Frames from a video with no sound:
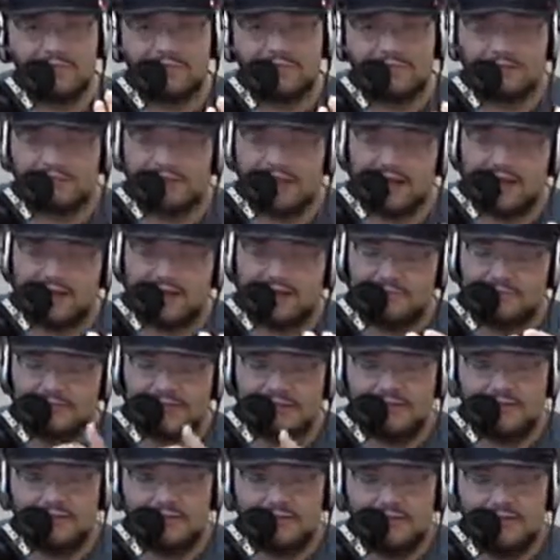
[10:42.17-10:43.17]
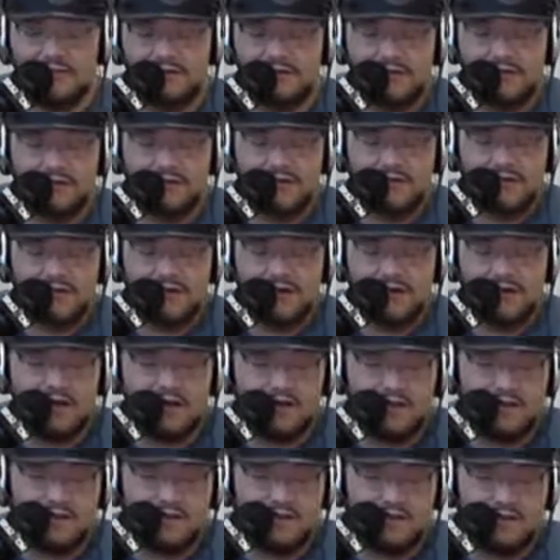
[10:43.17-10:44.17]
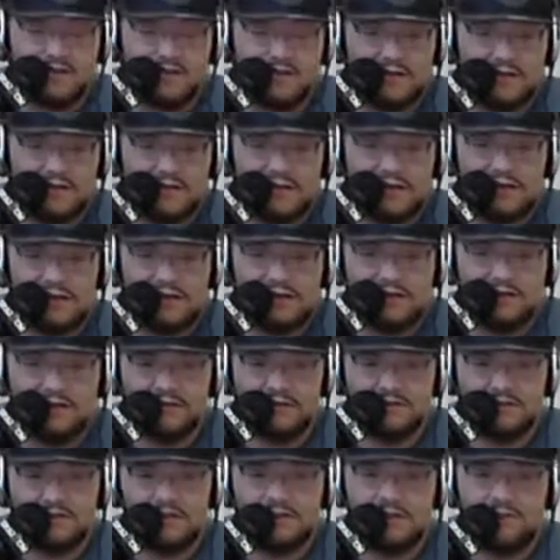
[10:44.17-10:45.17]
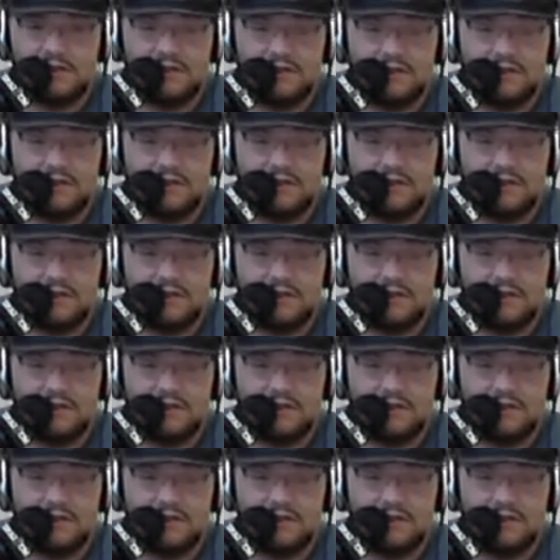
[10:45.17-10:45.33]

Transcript: sometimes, and some